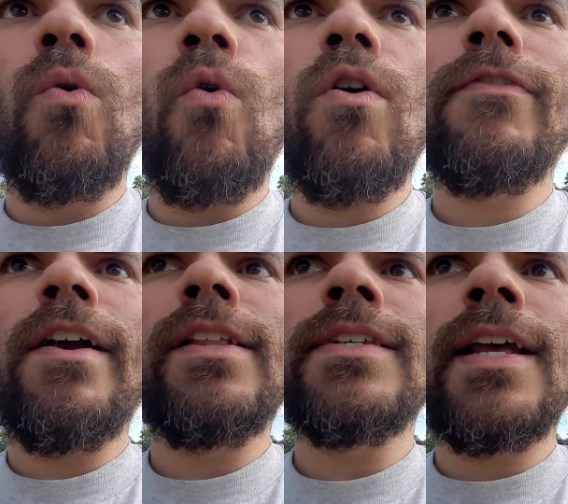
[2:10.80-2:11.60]
or at the
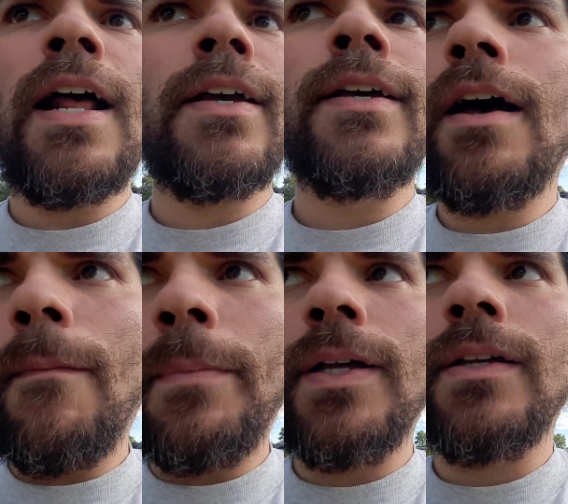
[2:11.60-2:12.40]
very least get out of
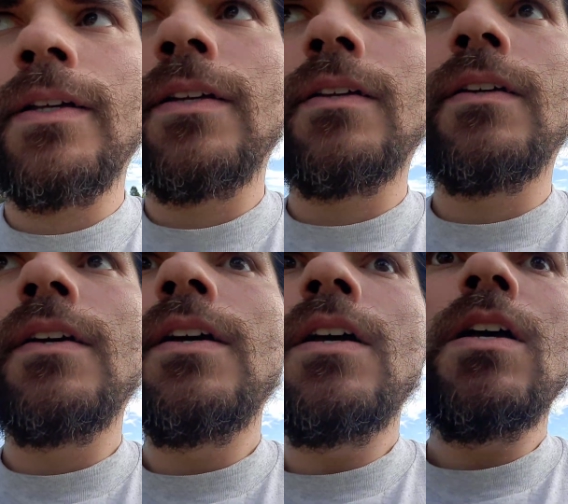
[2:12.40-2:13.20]
Cup.
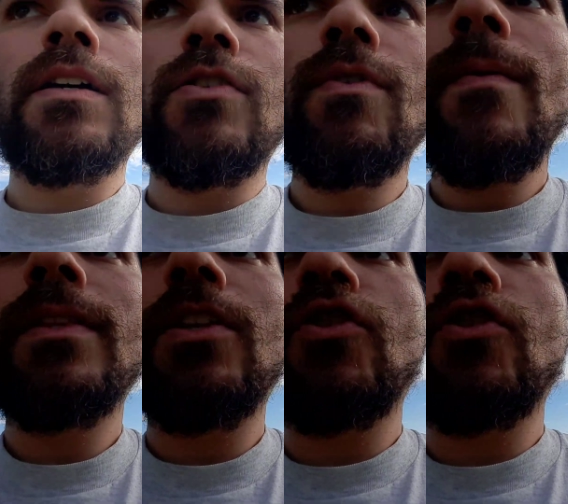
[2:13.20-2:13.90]
Because remember, the